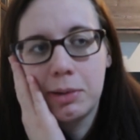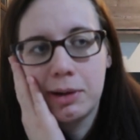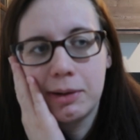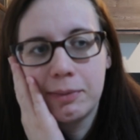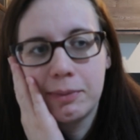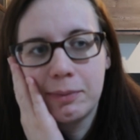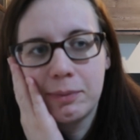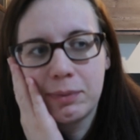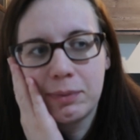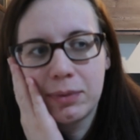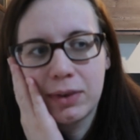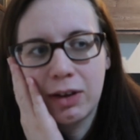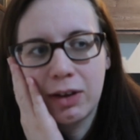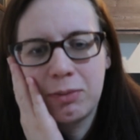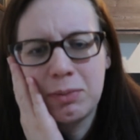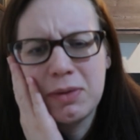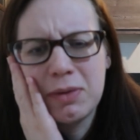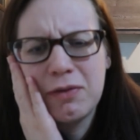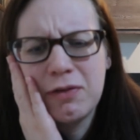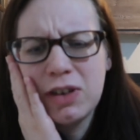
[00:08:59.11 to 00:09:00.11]
But
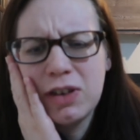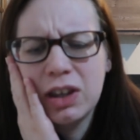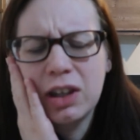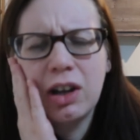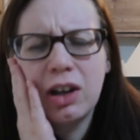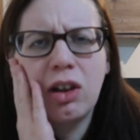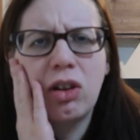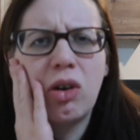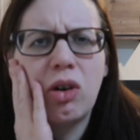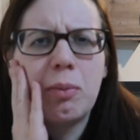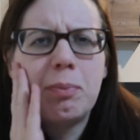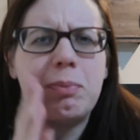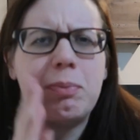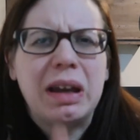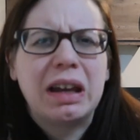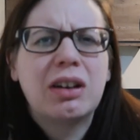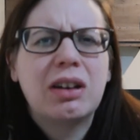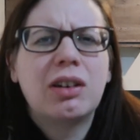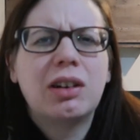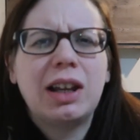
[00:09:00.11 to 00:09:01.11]
I've been feeling a lot
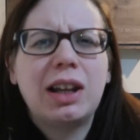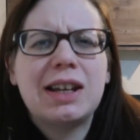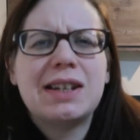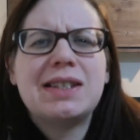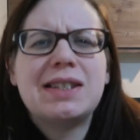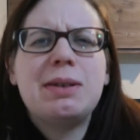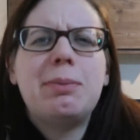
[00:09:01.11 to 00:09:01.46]
bigger, like,